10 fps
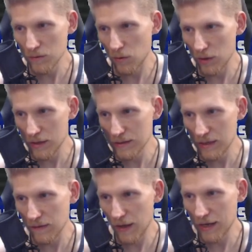or is
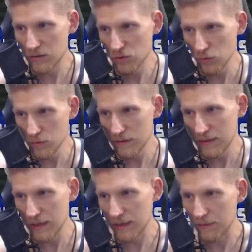it like truth
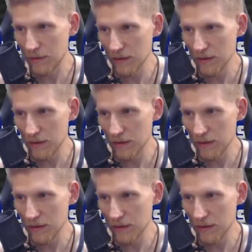seeking?